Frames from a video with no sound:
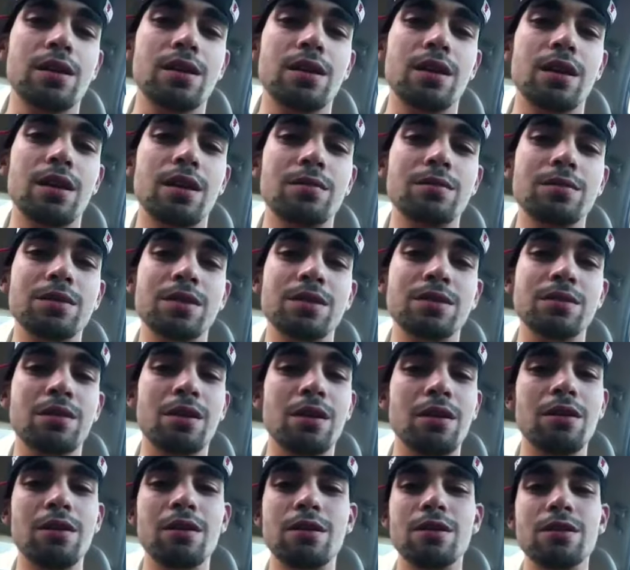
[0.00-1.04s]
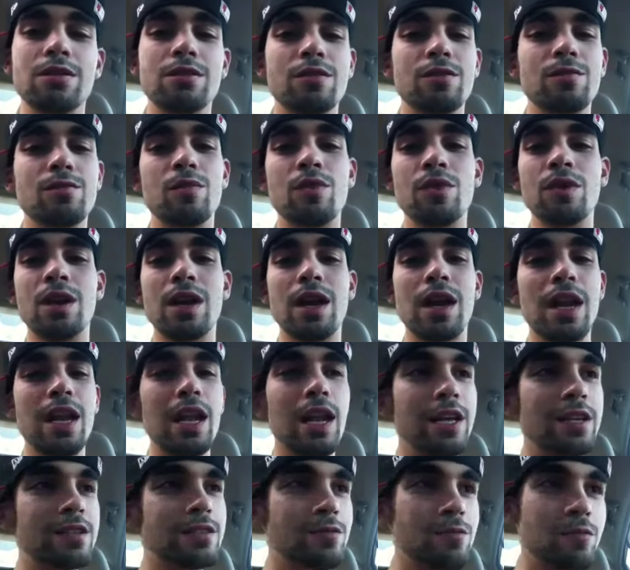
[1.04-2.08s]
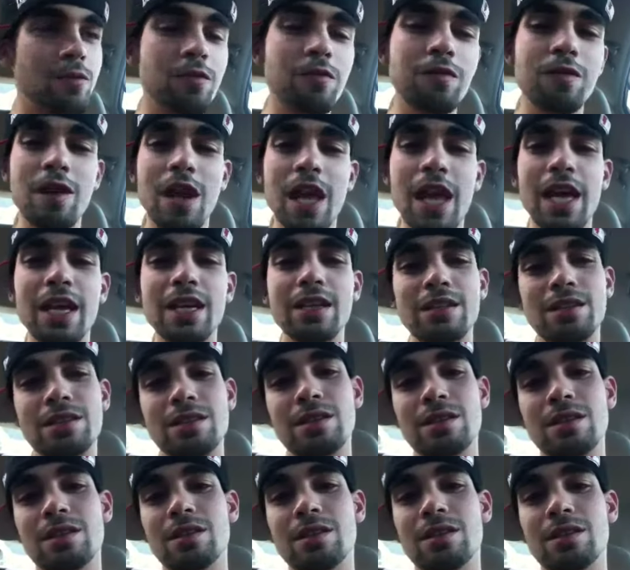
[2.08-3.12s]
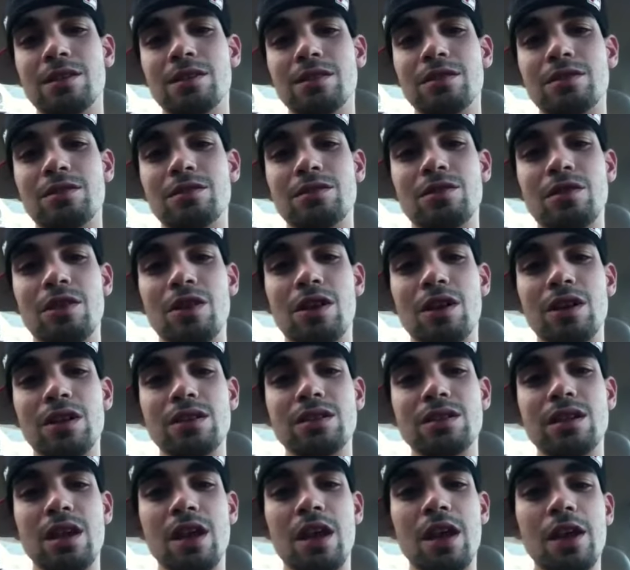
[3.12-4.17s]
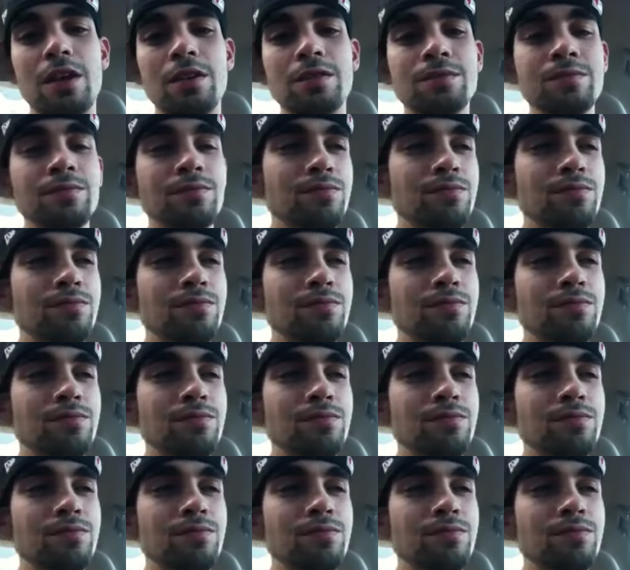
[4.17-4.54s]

Yeah, you know I mean, early in the morning, I like to reflect. You know what I'm saying?